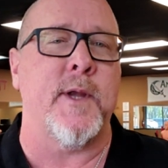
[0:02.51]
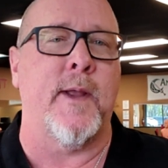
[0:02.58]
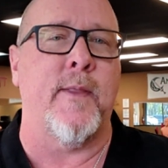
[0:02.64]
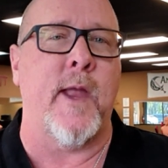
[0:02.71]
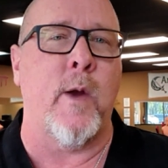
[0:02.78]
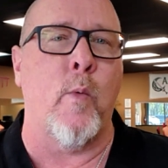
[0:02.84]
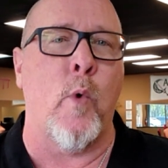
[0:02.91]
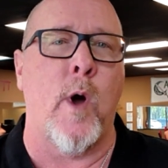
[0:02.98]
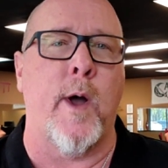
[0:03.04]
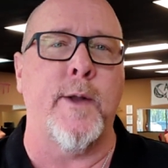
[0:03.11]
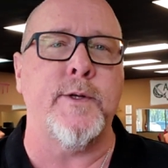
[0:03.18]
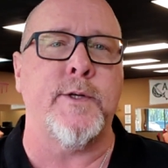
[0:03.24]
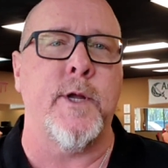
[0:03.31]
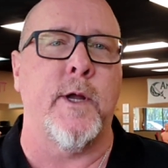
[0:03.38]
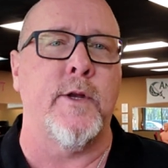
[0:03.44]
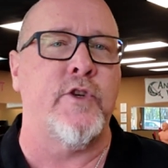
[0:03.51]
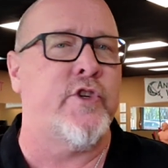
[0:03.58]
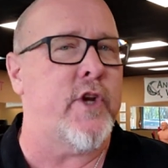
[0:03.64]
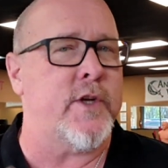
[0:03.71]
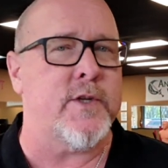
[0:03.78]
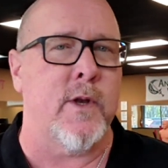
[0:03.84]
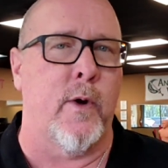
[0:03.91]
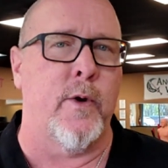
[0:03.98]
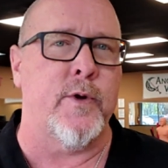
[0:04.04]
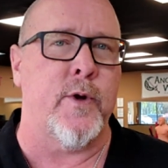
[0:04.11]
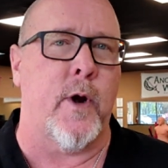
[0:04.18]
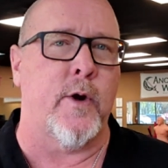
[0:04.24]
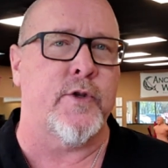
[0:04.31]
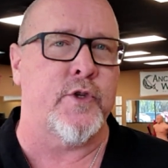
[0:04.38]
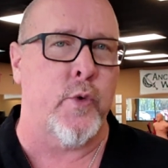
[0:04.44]
and they want to just learn
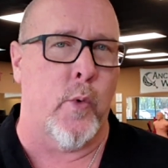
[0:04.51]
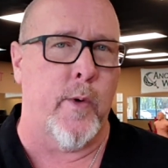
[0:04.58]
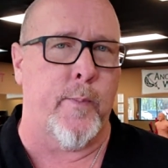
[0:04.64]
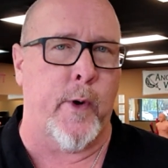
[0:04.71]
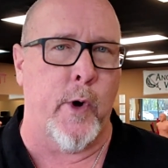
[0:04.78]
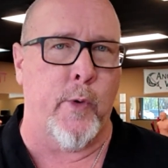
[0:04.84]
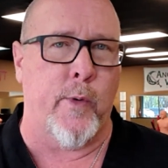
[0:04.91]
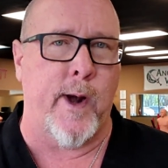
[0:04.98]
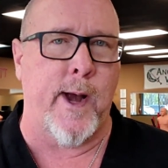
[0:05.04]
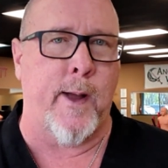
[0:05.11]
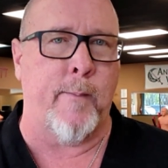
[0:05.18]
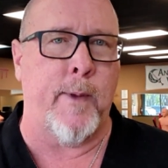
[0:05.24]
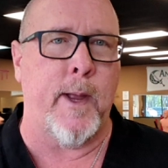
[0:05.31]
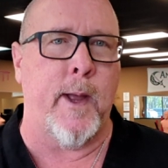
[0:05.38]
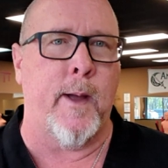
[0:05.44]
our sword program,